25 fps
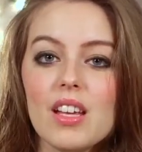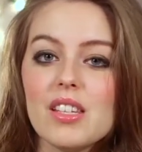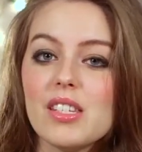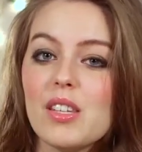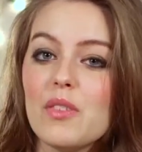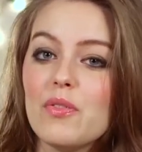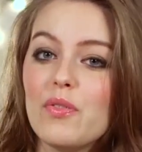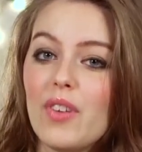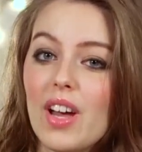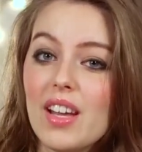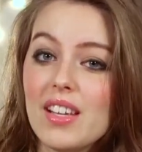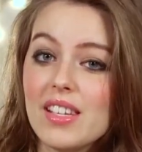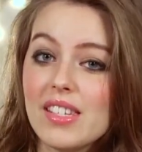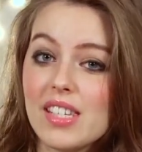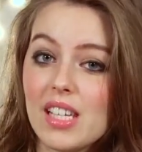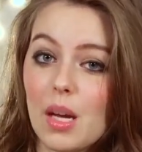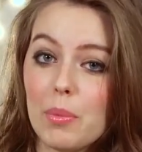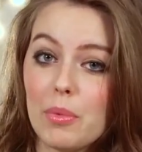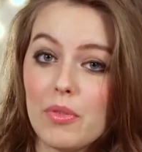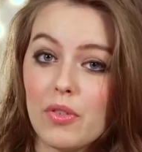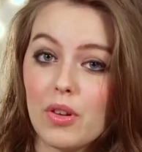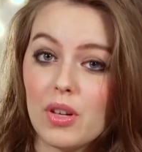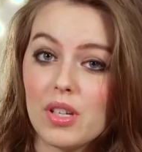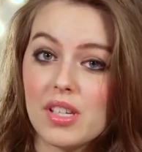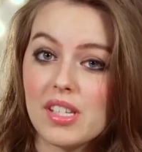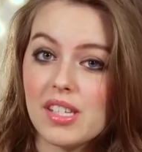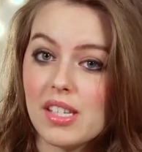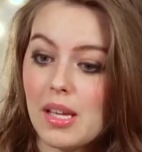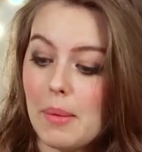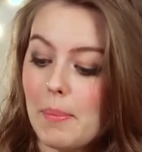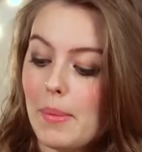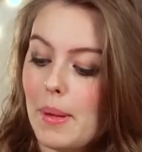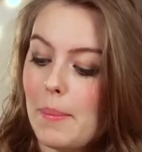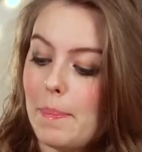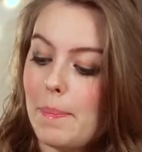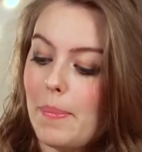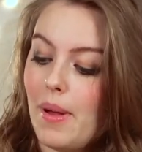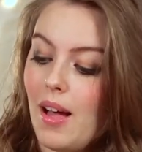So first up, we've got
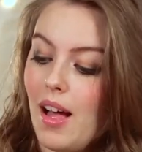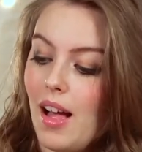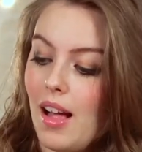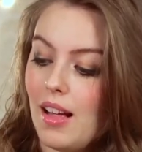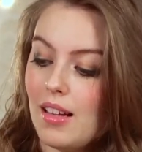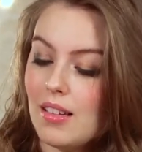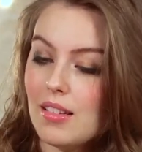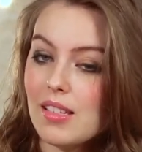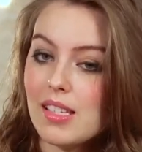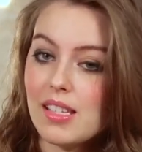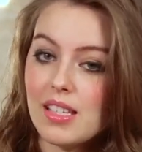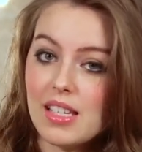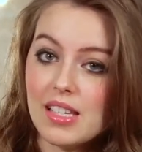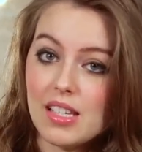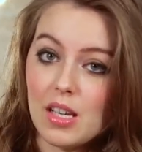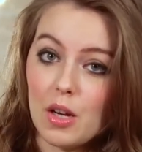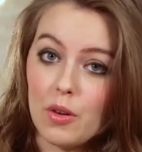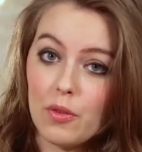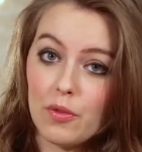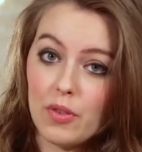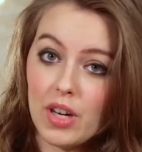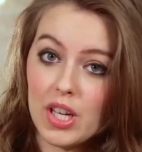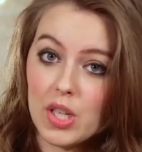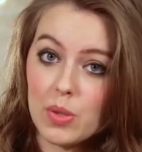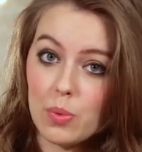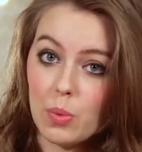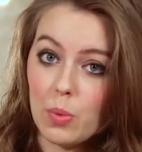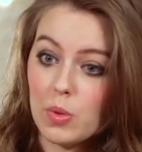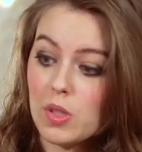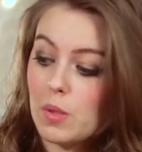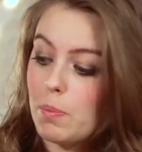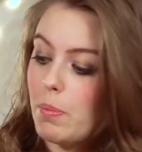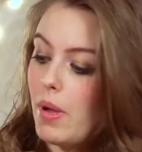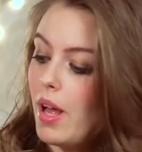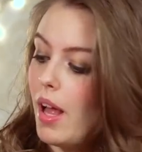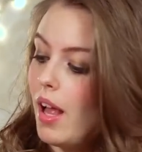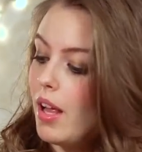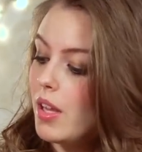some pearls. These are
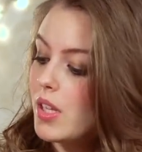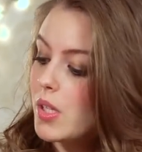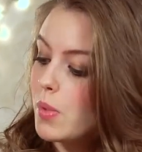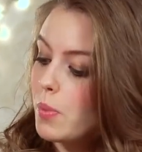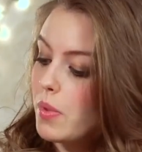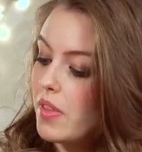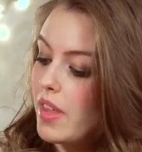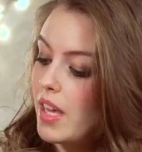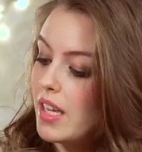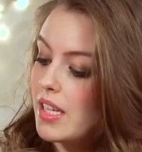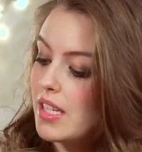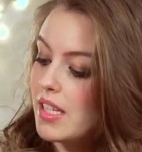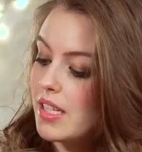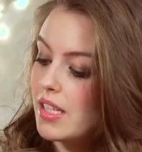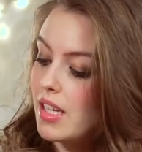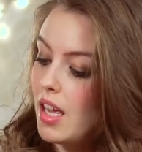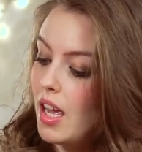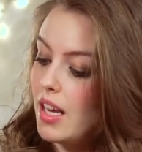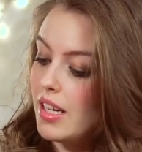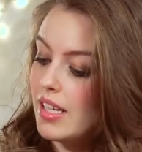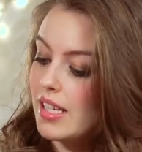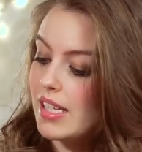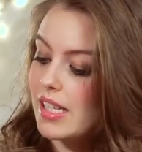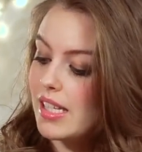freshwater pearls with a sterling